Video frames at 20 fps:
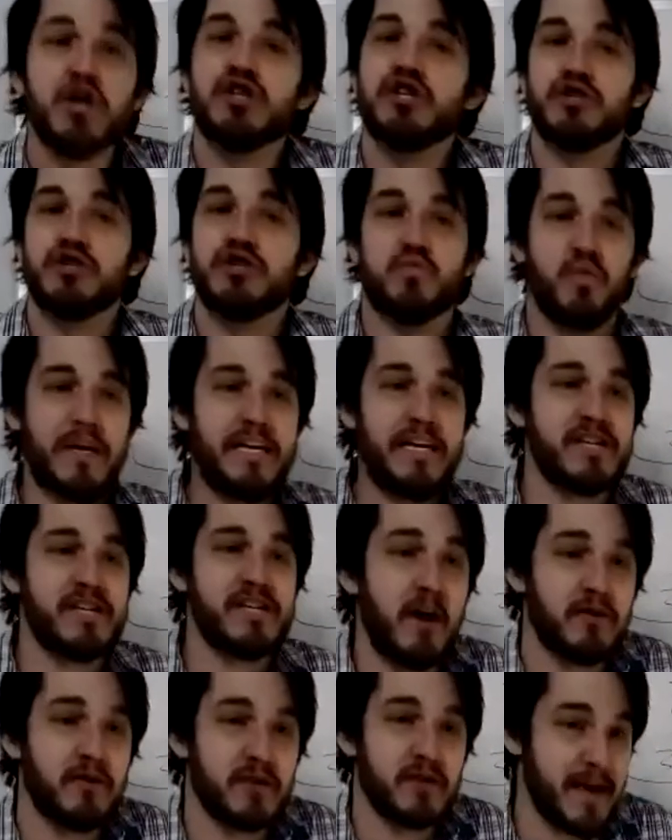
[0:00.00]
just reach
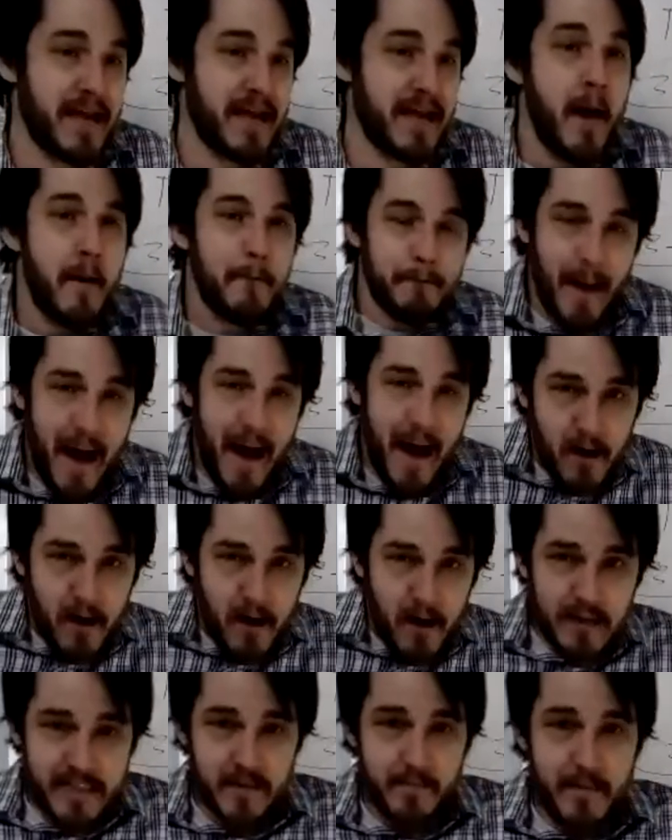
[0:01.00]
out to me. My
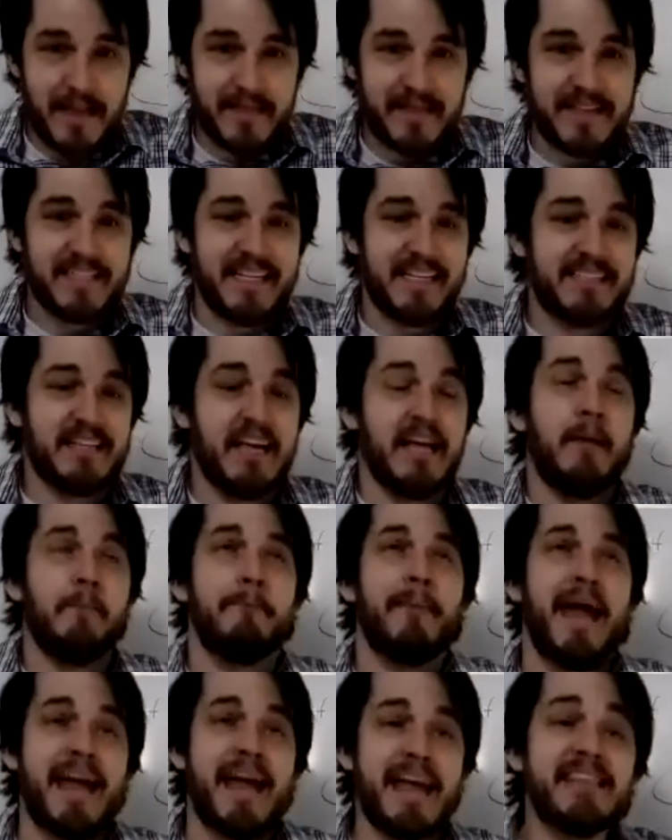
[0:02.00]
goal is to make this as
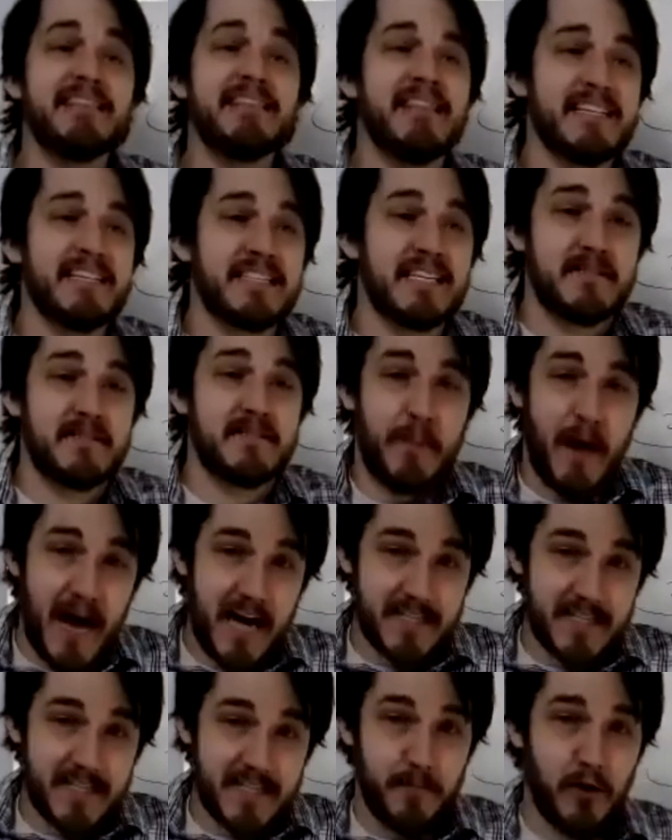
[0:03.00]
painless as
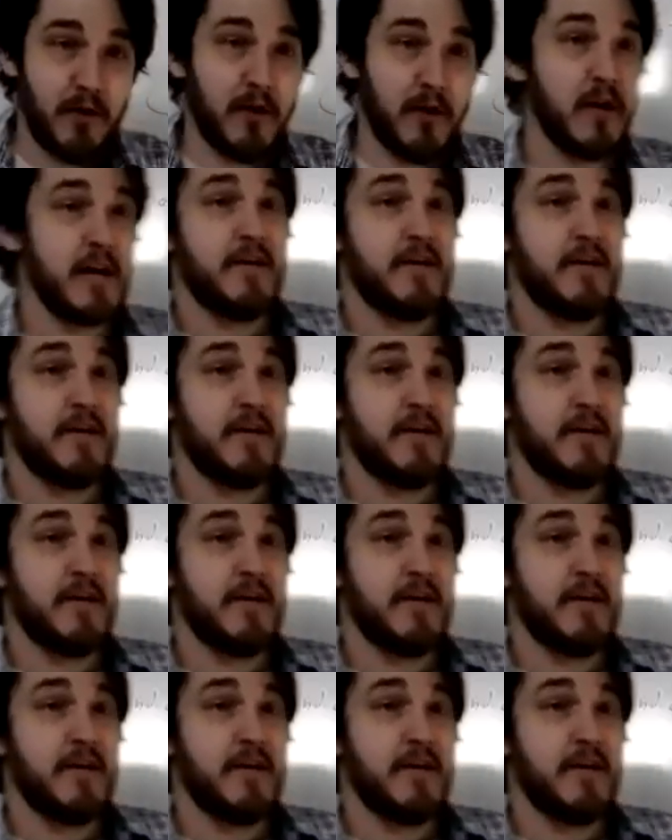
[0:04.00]
possible.